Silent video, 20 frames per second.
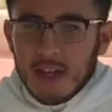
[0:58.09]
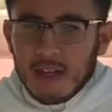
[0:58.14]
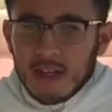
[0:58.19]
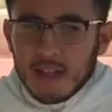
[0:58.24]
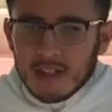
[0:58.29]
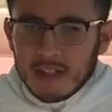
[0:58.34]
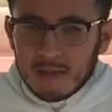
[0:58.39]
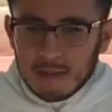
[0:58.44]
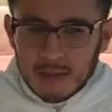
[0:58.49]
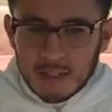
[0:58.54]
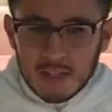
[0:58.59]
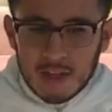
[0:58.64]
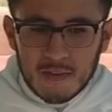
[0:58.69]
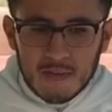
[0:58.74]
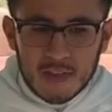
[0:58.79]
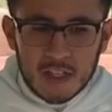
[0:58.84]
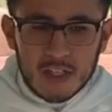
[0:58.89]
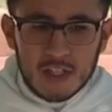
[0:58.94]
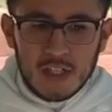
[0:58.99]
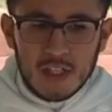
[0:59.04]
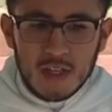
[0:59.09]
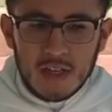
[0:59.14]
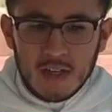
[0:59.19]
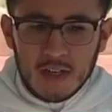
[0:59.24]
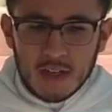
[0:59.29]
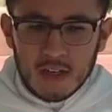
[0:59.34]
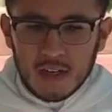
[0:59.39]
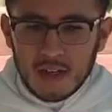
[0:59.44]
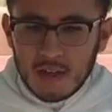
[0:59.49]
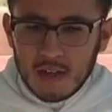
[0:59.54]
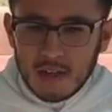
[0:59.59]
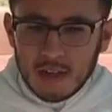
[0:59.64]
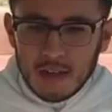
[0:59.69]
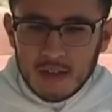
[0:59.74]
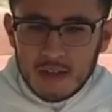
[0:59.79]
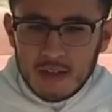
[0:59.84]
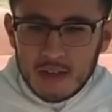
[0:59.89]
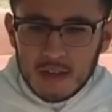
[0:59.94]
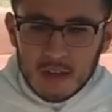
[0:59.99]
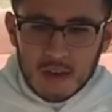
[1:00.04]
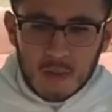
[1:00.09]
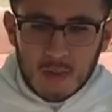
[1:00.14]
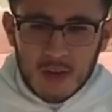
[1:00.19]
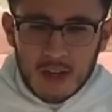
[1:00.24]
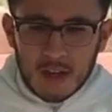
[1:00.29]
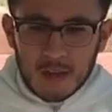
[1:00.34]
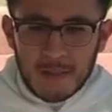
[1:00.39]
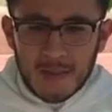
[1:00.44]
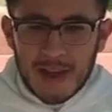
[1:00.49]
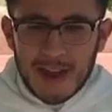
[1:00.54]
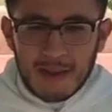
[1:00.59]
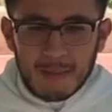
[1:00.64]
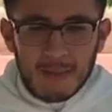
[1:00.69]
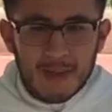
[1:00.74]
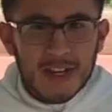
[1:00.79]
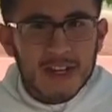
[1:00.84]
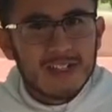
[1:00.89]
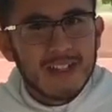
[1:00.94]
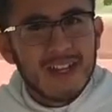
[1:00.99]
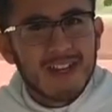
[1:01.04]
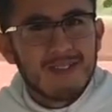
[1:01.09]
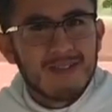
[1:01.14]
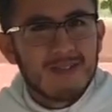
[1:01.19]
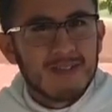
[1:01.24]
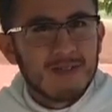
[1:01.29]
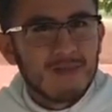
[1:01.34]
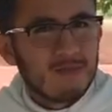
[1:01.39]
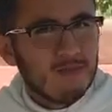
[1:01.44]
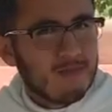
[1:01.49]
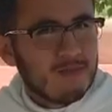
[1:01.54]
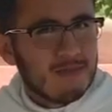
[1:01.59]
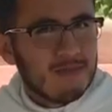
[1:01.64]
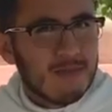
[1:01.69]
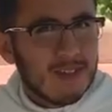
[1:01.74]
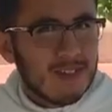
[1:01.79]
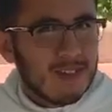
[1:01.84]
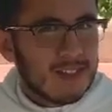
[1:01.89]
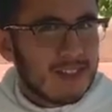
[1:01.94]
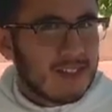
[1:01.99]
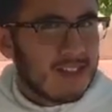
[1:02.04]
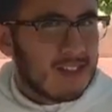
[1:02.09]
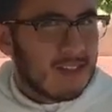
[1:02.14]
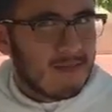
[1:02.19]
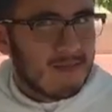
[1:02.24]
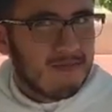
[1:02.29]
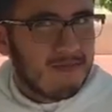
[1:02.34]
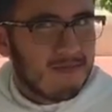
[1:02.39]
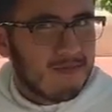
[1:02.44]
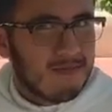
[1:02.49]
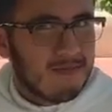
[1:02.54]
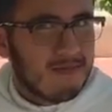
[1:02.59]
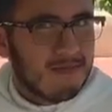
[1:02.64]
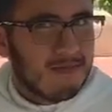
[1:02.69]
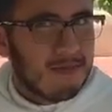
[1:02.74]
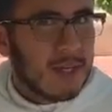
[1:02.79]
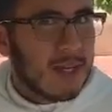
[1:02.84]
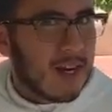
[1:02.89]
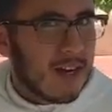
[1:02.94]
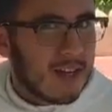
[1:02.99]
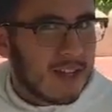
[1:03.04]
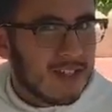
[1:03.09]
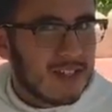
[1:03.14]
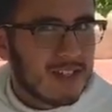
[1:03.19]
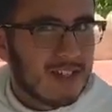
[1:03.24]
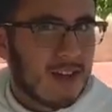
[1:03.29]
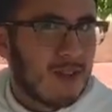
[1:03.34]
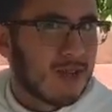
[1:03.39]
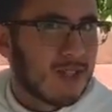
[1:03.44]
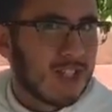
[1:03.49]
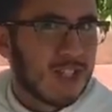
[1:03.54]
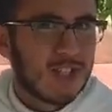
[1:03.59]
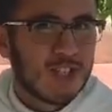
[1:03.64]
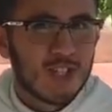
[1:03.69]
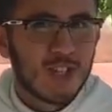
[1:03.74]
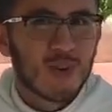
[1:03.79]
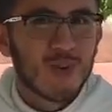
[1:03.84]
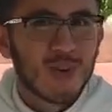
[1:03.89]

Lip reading: And I looked up the definition a while back because to be honest, I wasn't